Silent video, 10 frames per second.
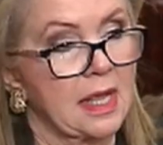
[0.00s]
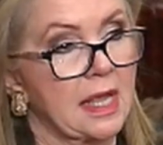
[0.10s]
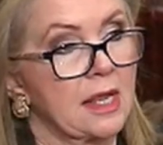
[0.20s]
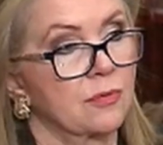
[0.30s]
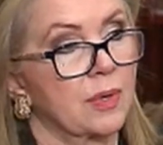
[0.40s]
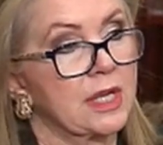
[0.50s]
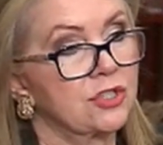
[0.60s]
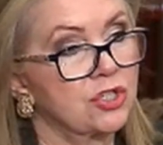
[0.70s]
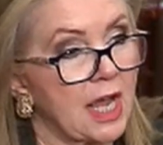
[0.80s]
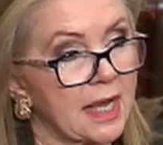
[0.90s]
He
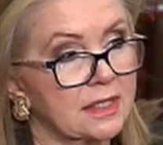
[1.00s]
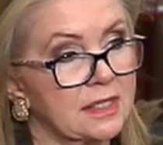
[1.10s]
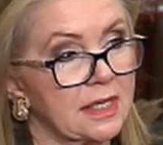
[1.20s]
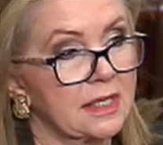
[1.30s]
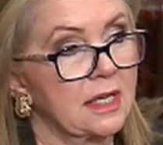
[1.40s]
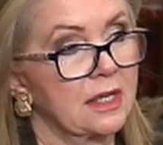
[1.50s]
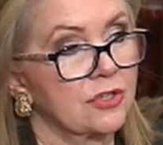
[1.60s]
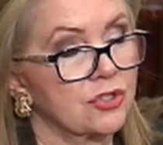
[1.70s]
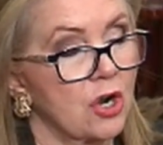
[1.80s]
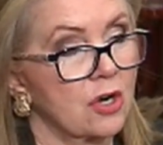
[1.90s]

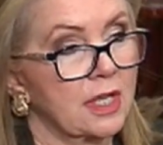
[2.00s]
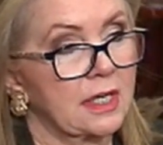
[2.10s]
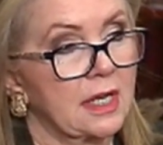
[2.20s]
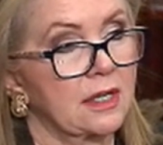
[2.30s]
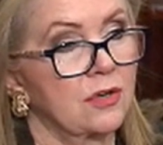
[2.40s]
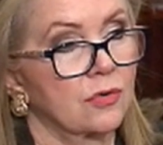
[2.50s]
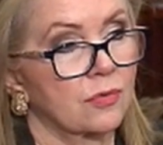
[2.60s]
rejected targeted